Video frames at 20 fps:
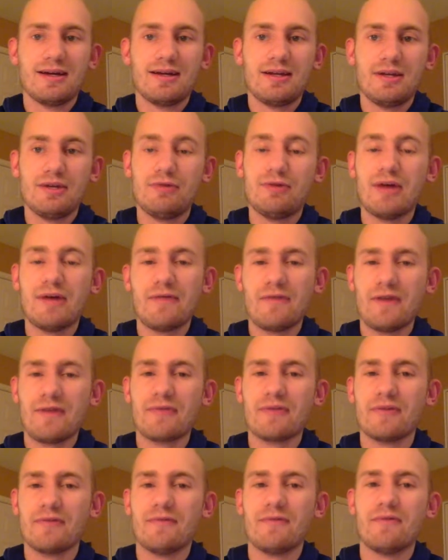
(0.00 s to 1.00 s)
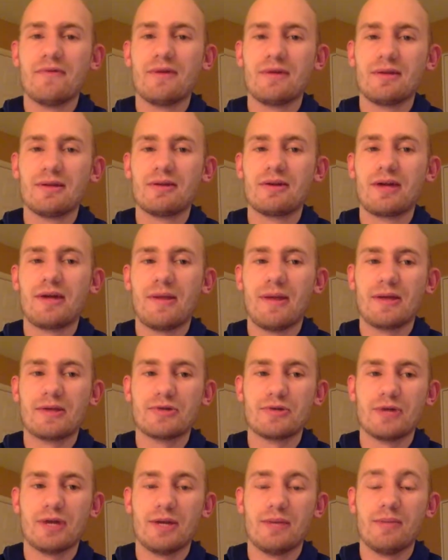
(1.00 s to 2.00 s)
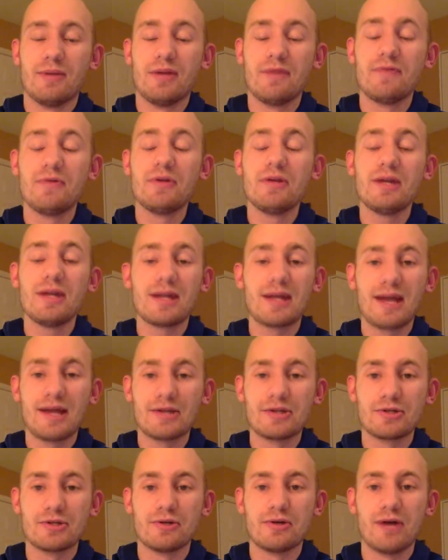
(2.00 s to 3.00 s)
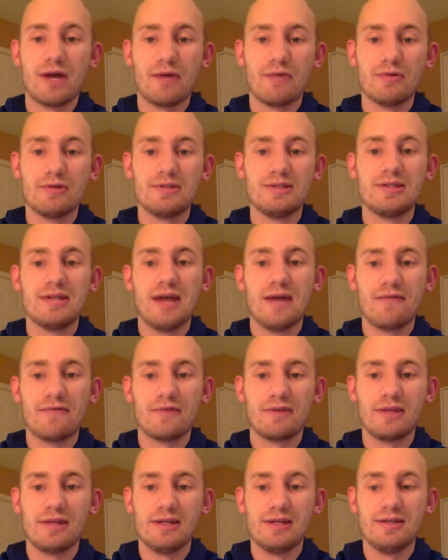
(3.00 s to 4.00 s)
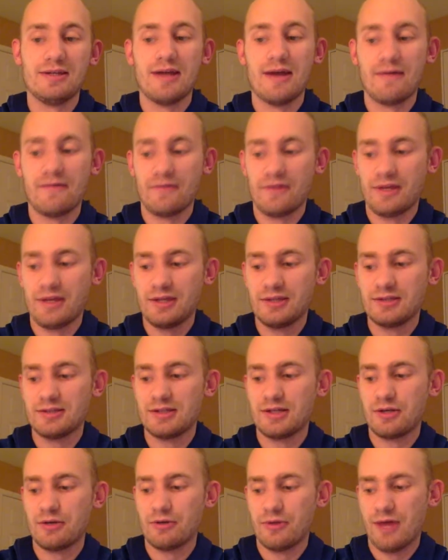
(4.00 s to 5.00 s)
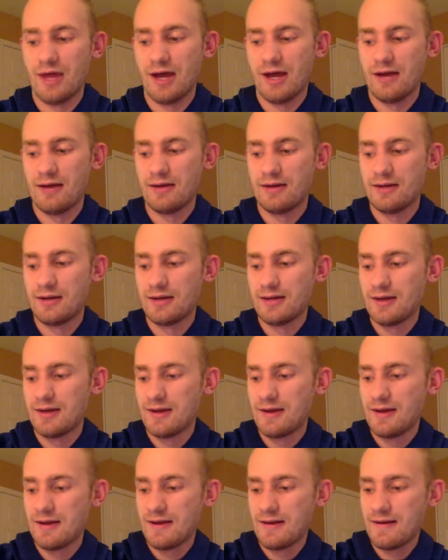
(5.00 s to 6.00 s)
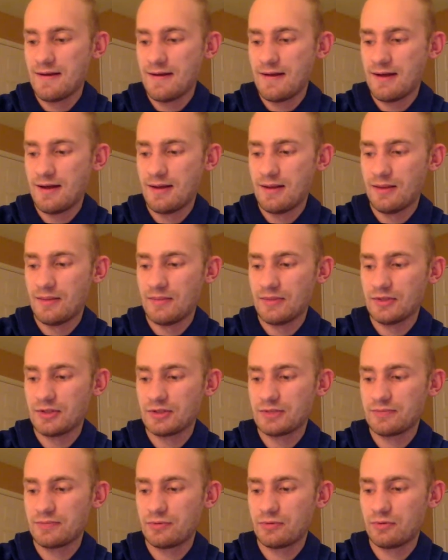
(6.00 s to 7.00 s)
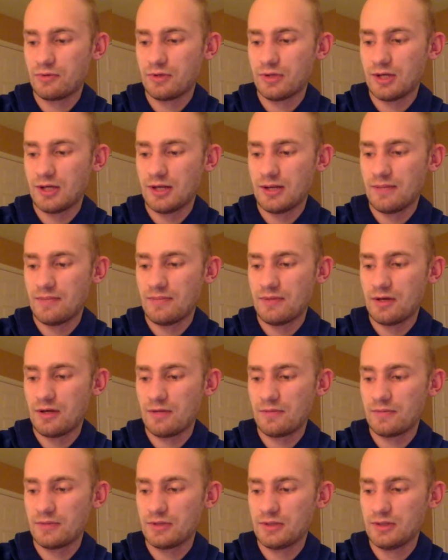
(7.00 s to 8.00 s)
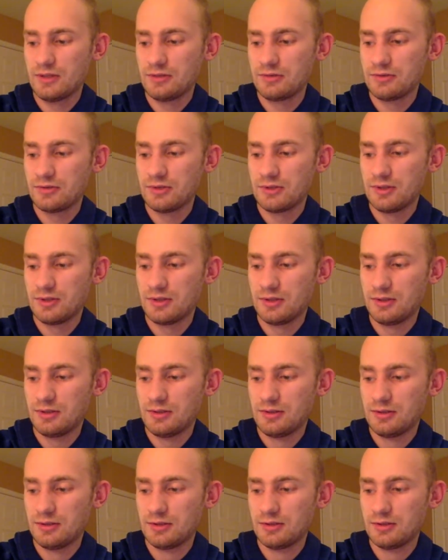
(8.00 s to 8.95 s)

you definitely have to look at that trade. But if you need a catcher, I would definitely consider that. Let me just pull up positions.